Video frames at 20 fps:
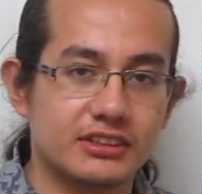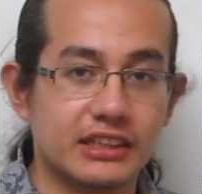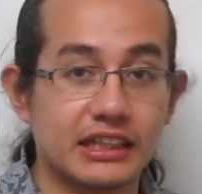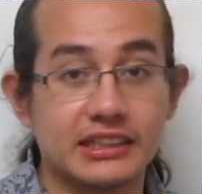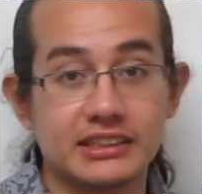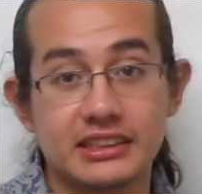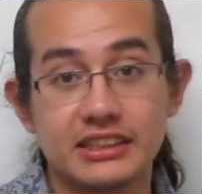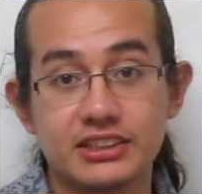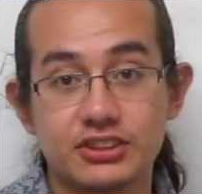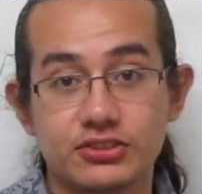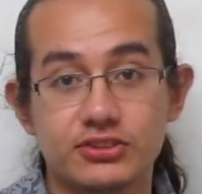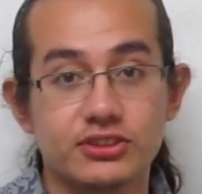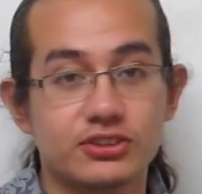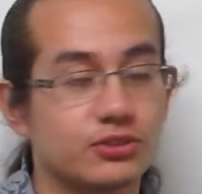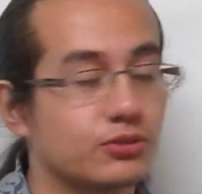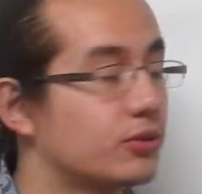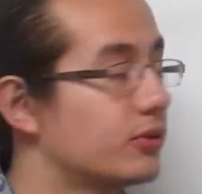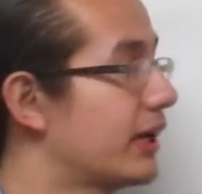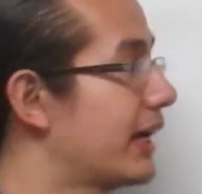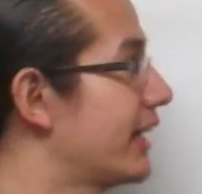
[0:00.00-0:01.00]
They teach you in
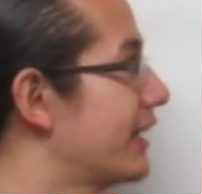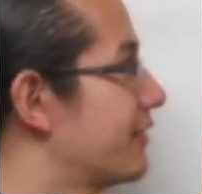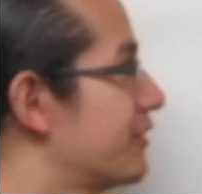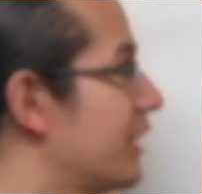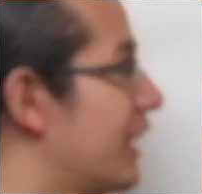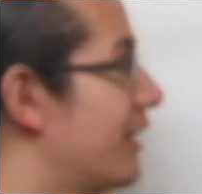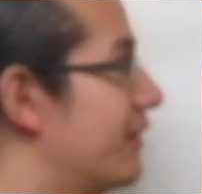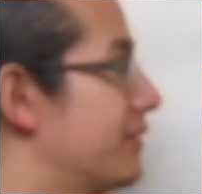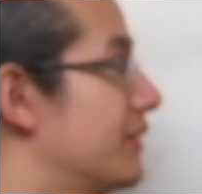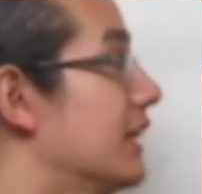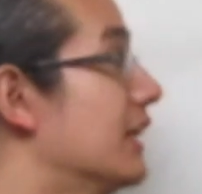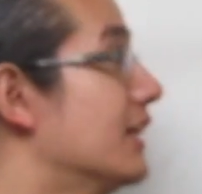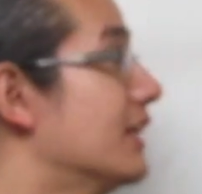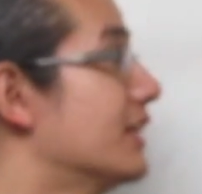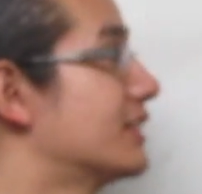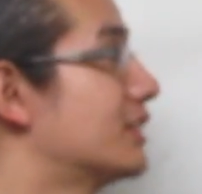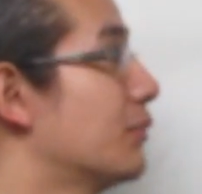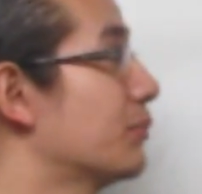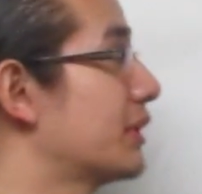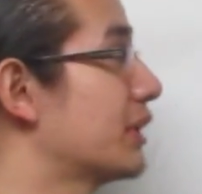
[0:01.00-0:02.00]
school, hey, if you have
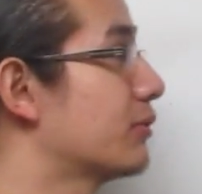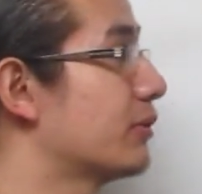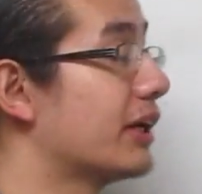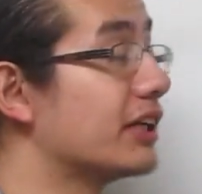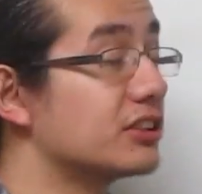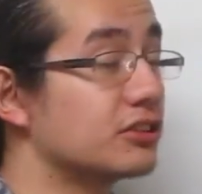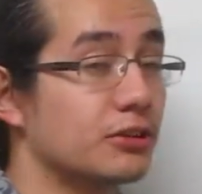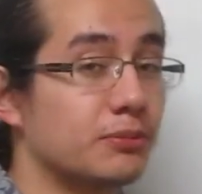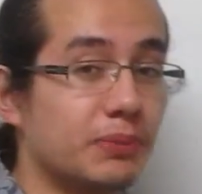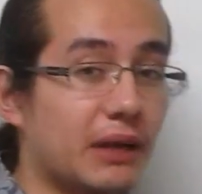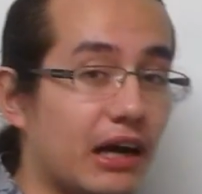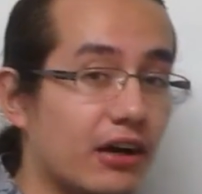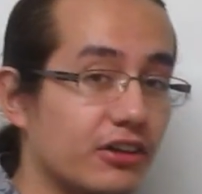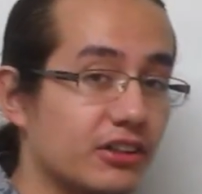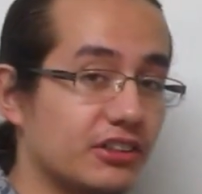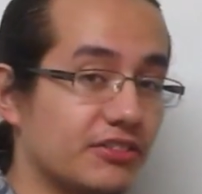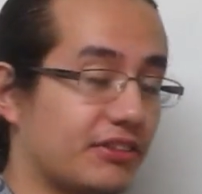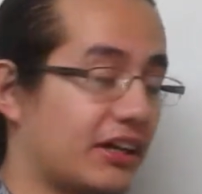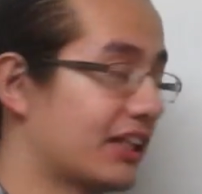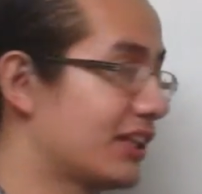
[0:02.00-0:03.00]
something raised to a power
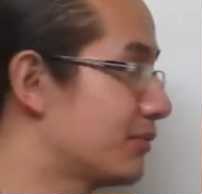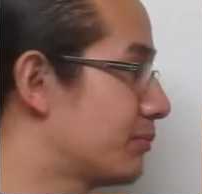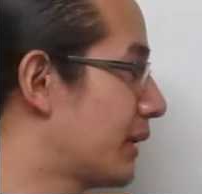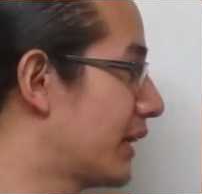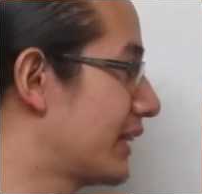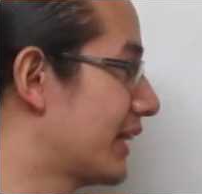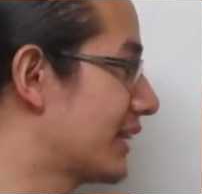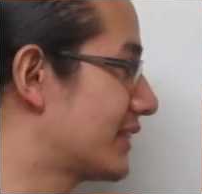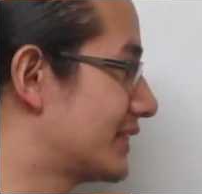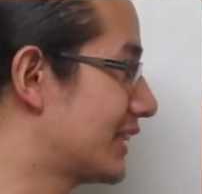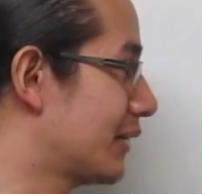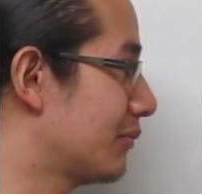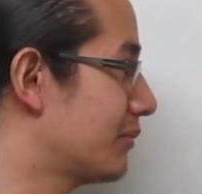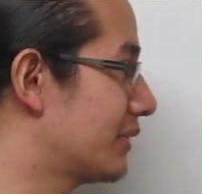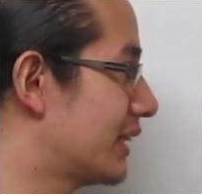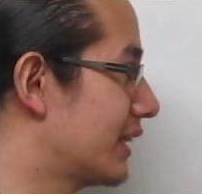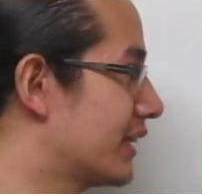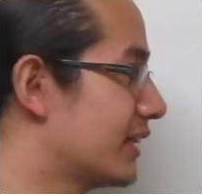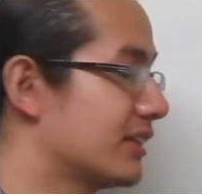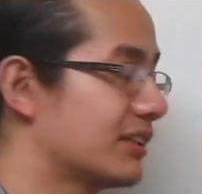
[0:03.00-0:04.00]
divided by that same
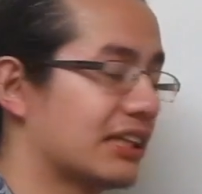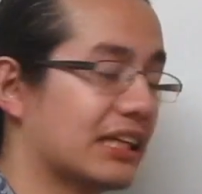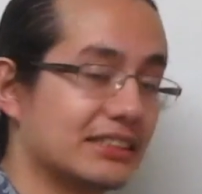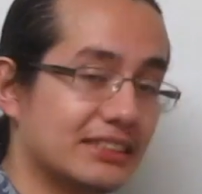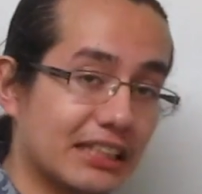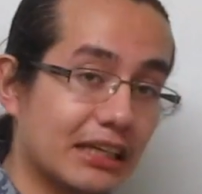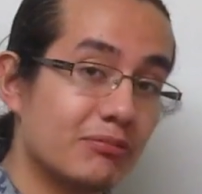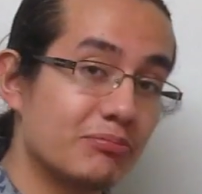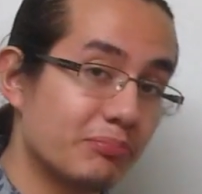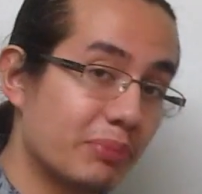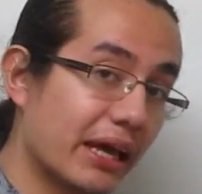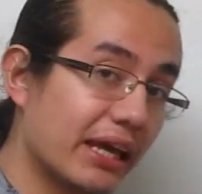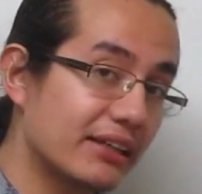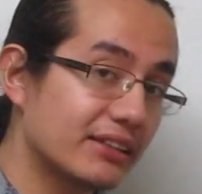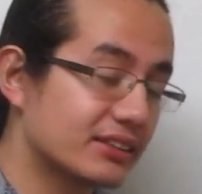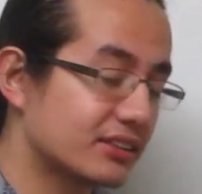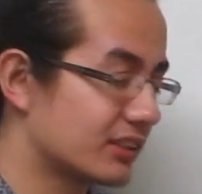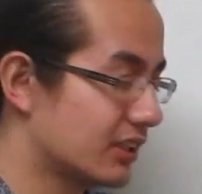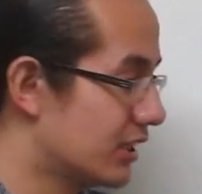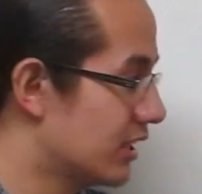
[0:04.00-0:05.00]
thing, that same
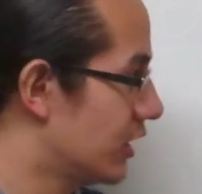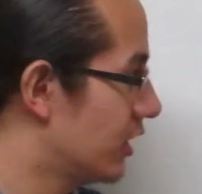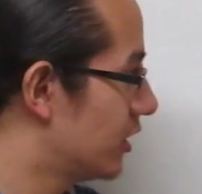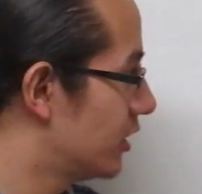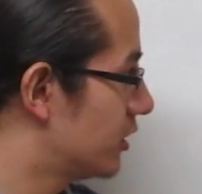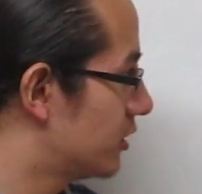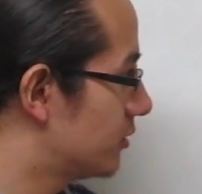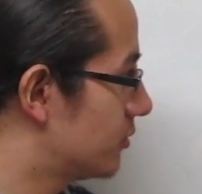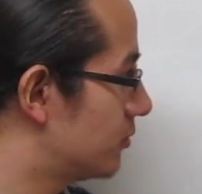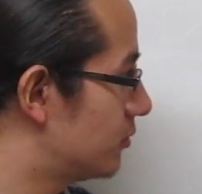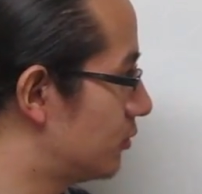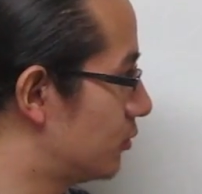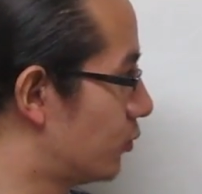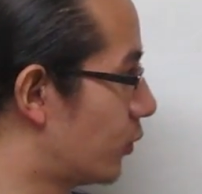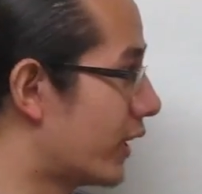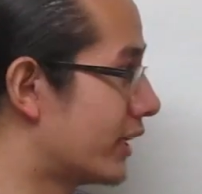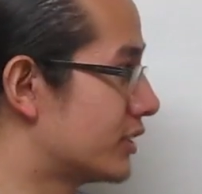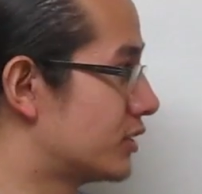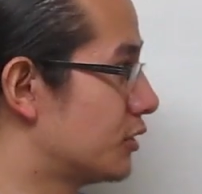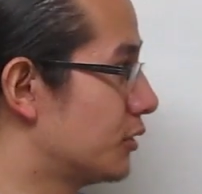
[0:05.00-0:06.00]
base
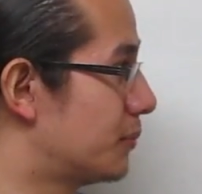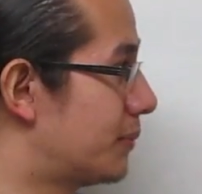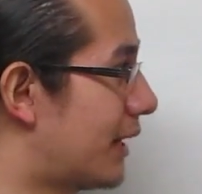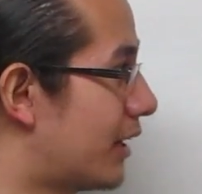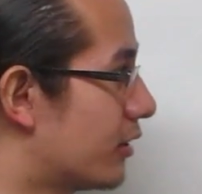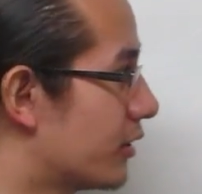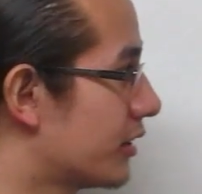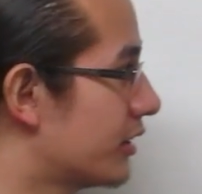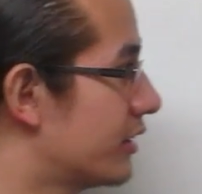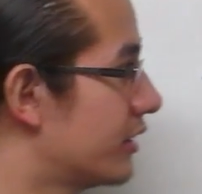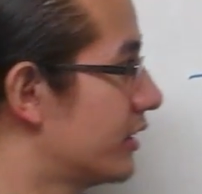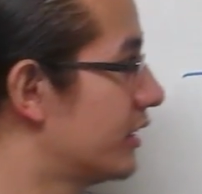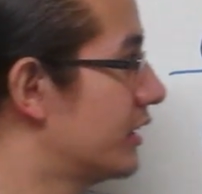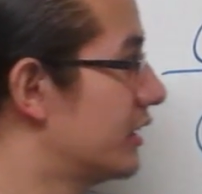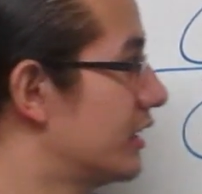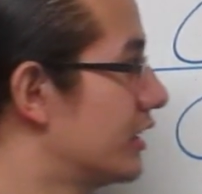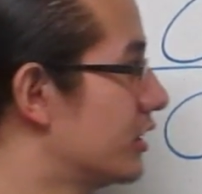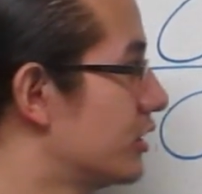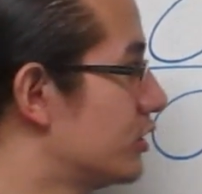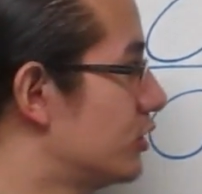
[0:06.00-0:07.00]
raised to a power,
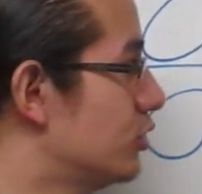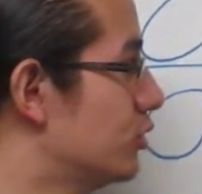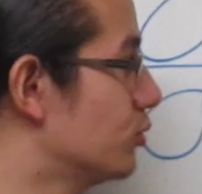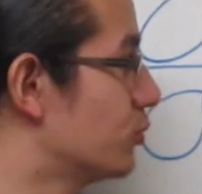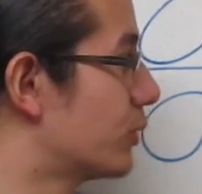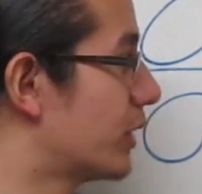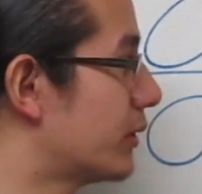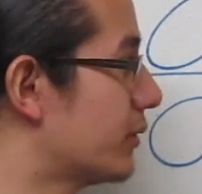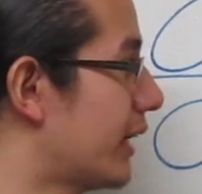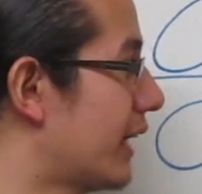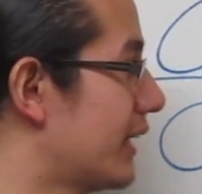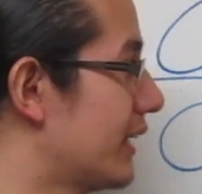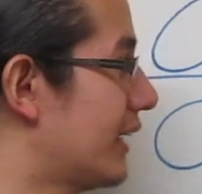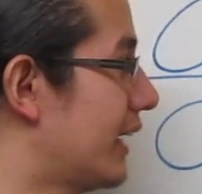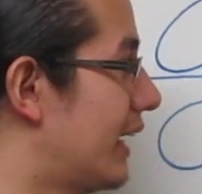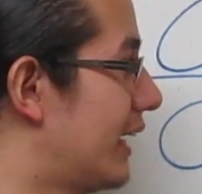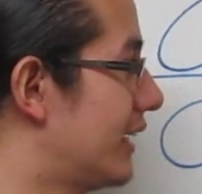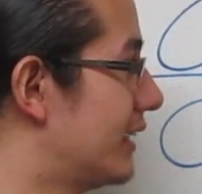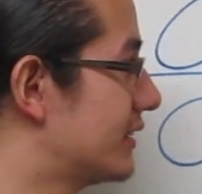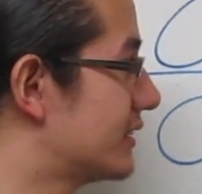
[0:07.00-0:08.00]
you rewrite it
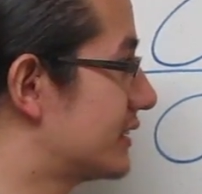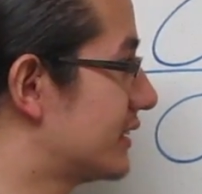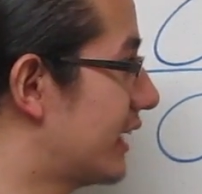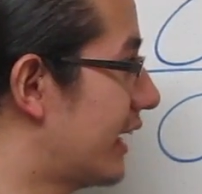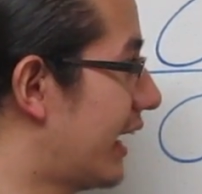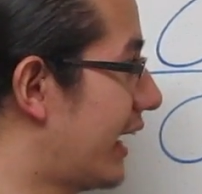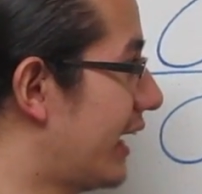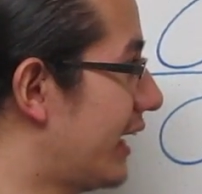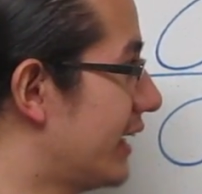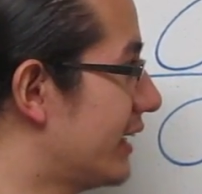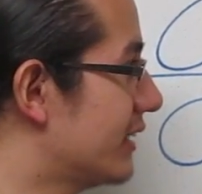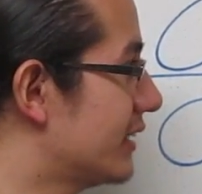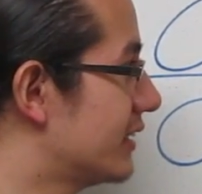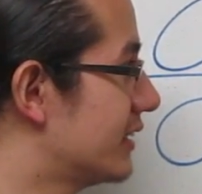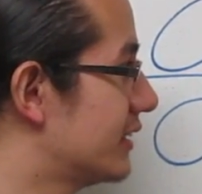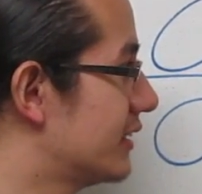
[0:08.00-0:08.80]
as A,